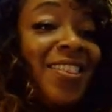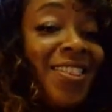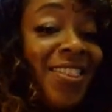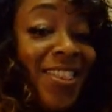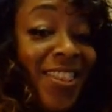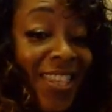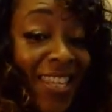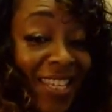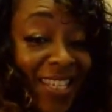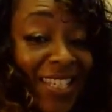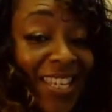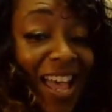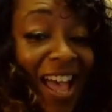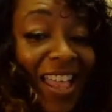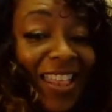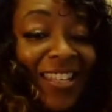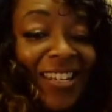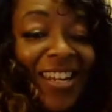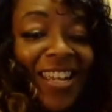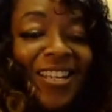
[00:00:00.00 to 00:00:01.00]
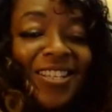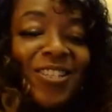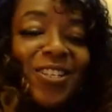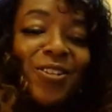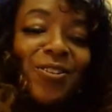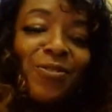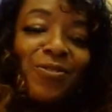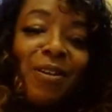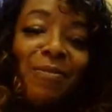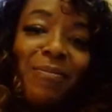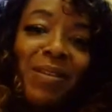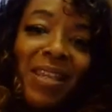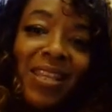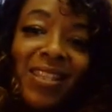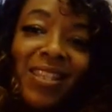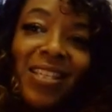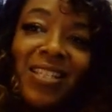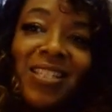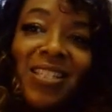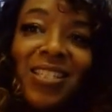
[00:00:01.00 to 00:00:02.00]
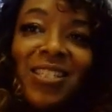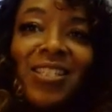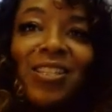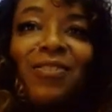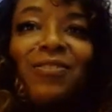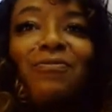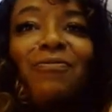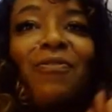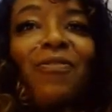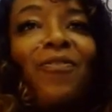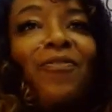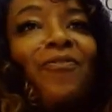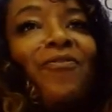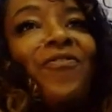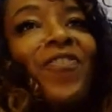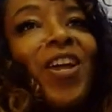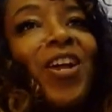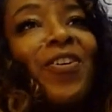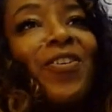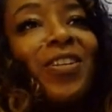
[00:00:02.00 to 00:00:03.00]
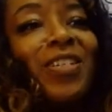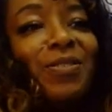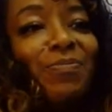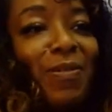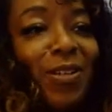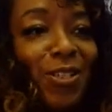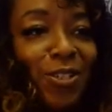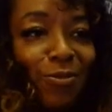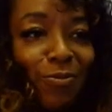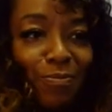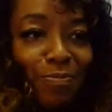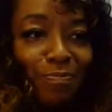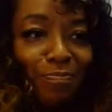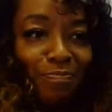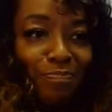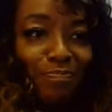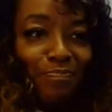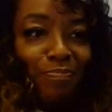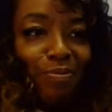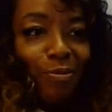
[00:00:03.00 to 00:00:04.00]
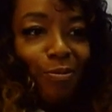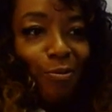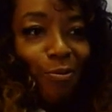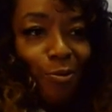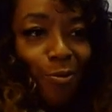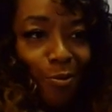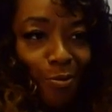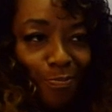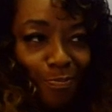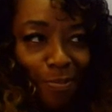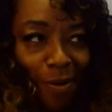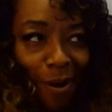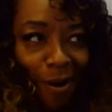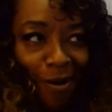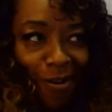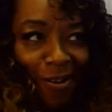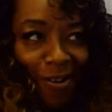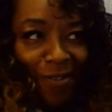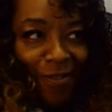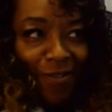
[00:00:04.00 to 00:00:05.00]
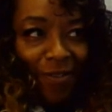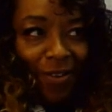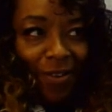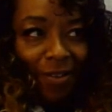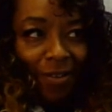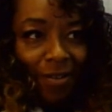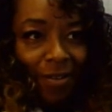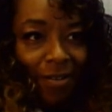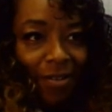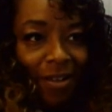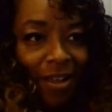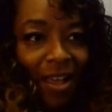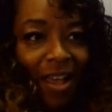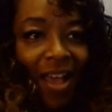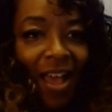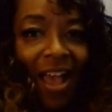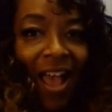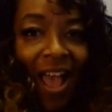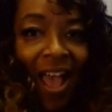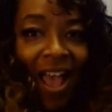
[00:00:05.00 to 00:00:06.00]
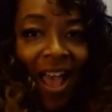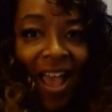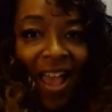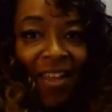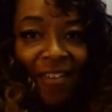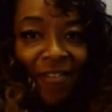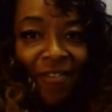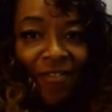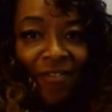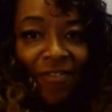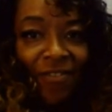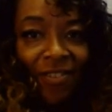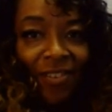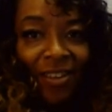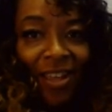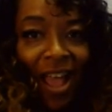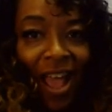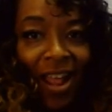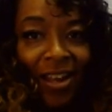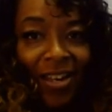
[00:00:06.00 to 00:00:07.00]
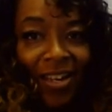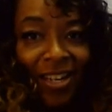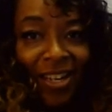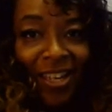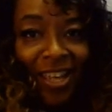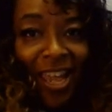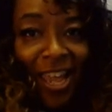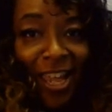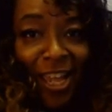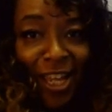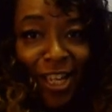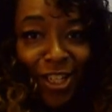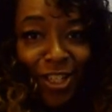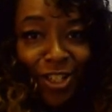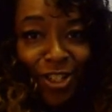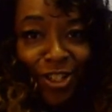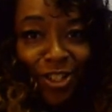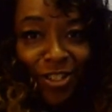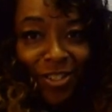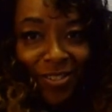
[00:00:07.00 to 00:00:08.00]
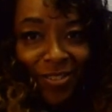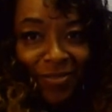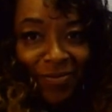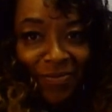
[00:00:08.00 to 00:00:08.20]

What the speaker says: This holiday too, I mean, this is the very special part of it all. I've gotten engaged.